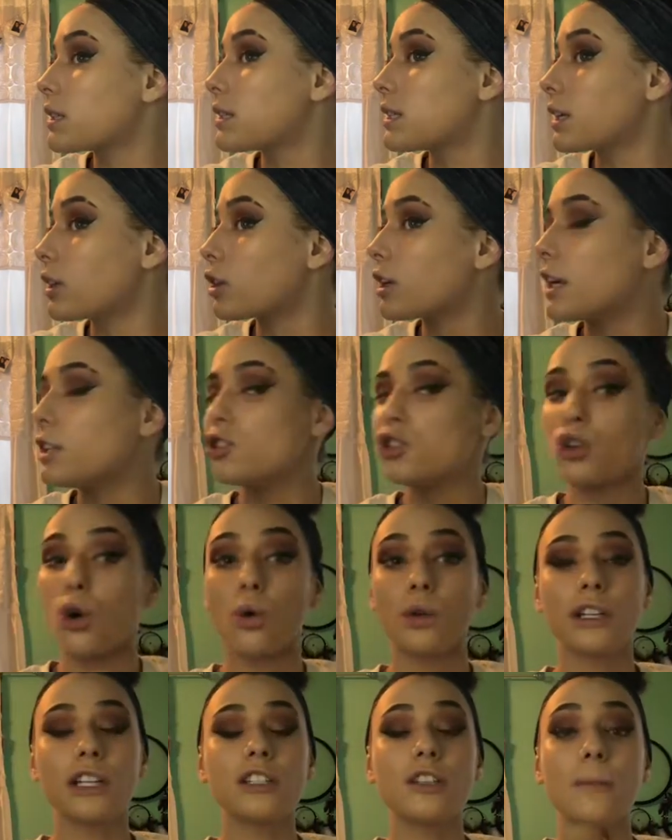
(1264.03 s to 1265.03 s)
concealer, I
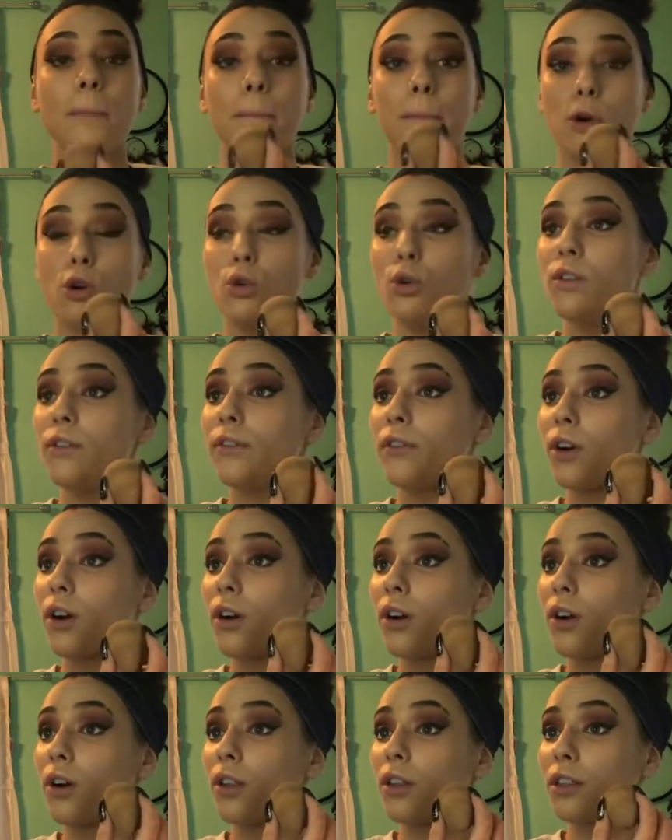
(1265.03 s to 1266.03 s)
don't need to move
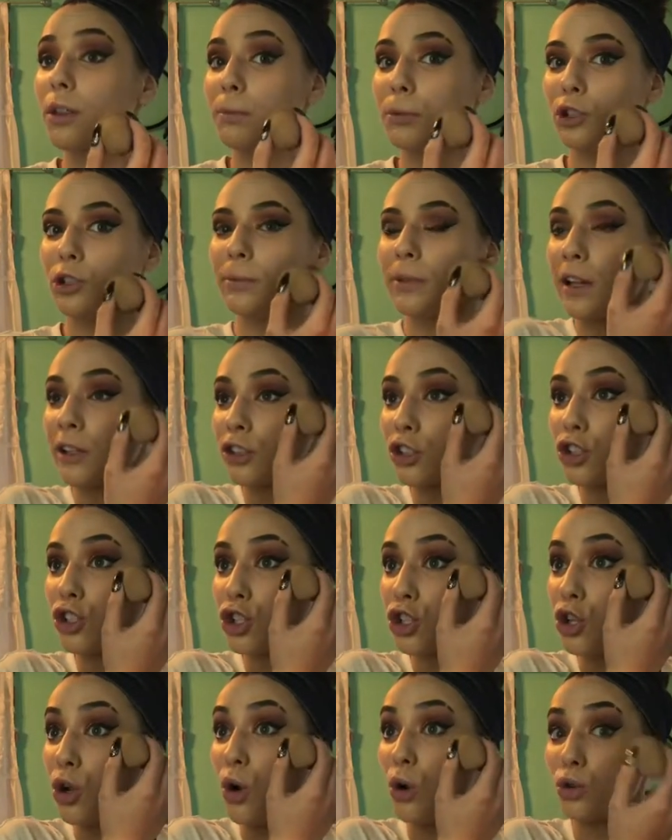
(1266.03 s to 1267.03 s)
the beauty blender
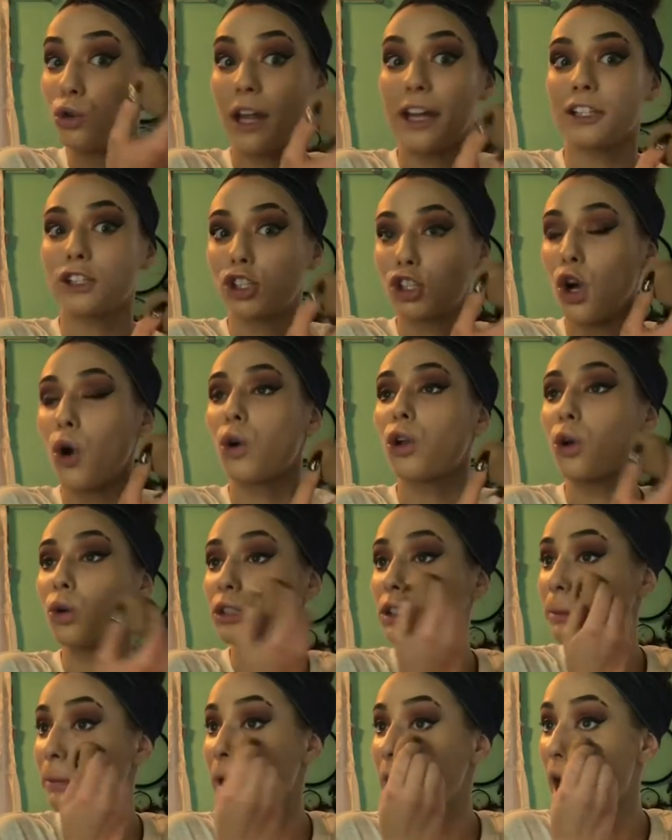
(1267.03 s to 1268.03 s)
so
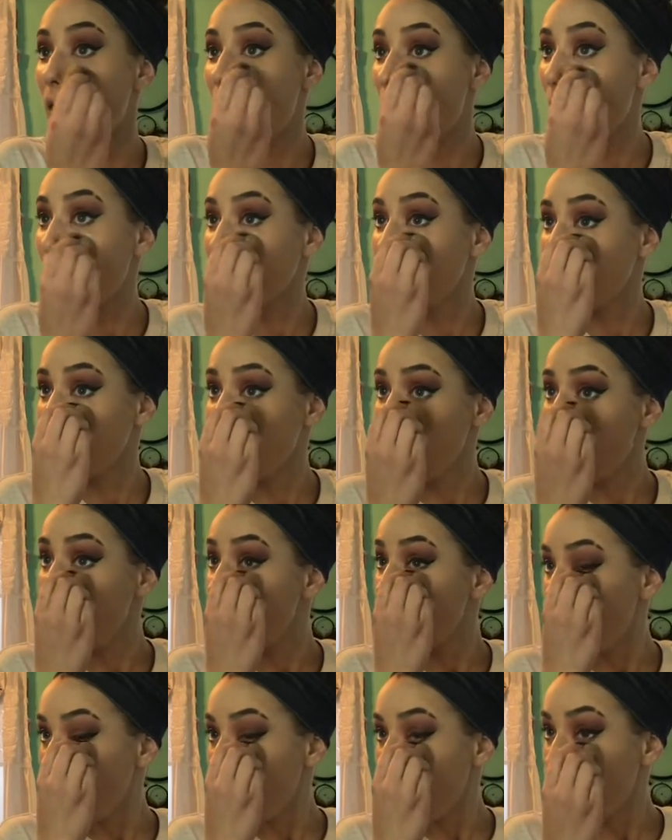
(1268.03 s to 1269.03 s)
close to my eye
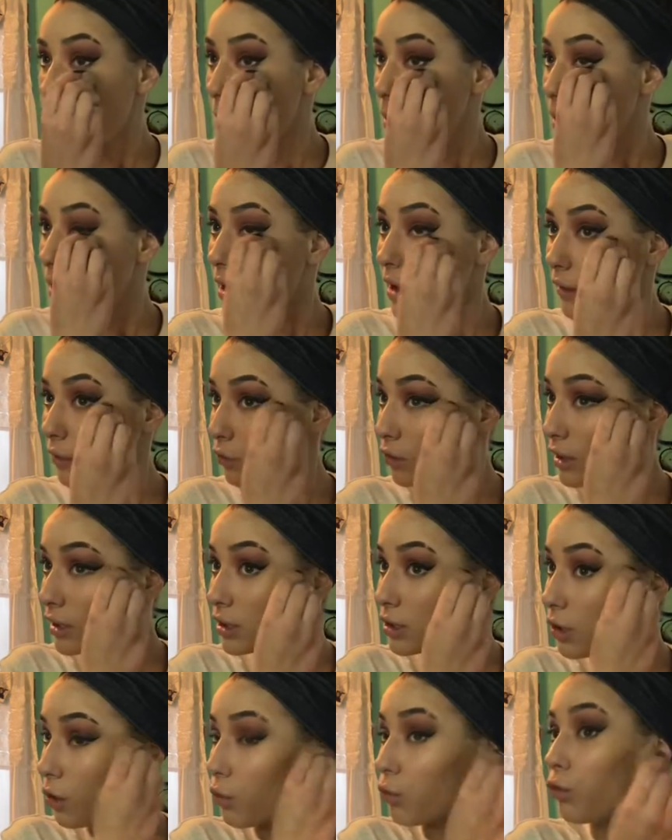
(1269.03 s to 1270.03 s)
and
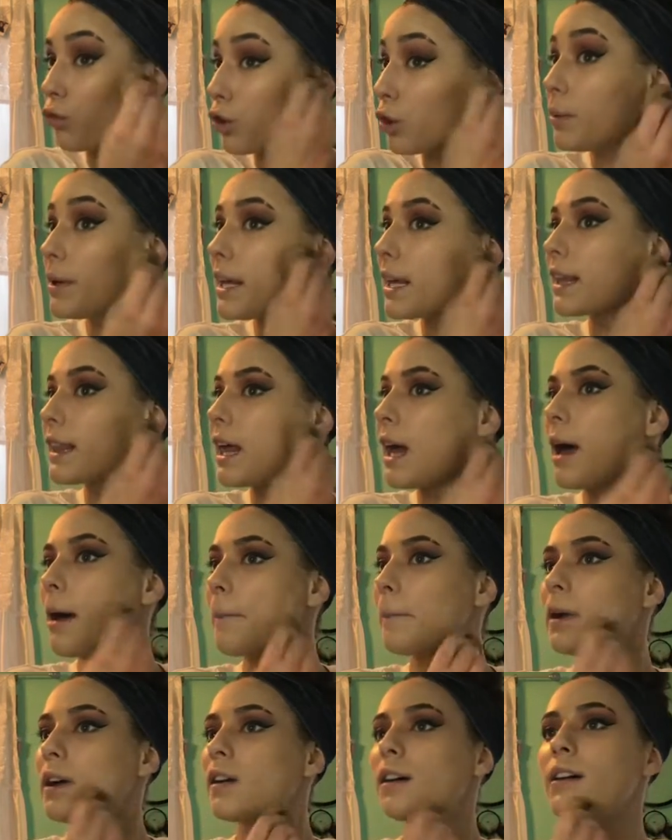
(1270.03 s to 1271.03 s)
risk ruining
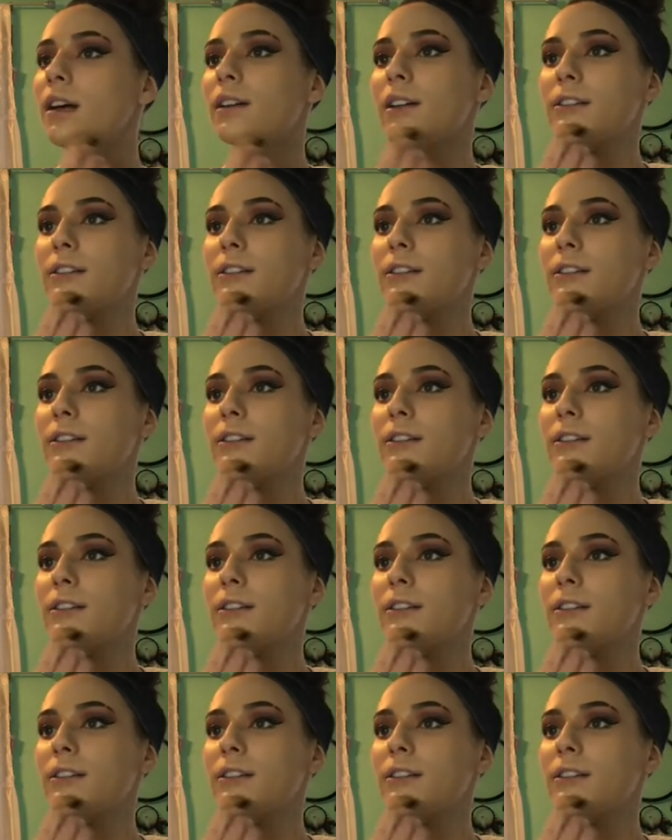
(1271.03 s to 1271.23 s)
them.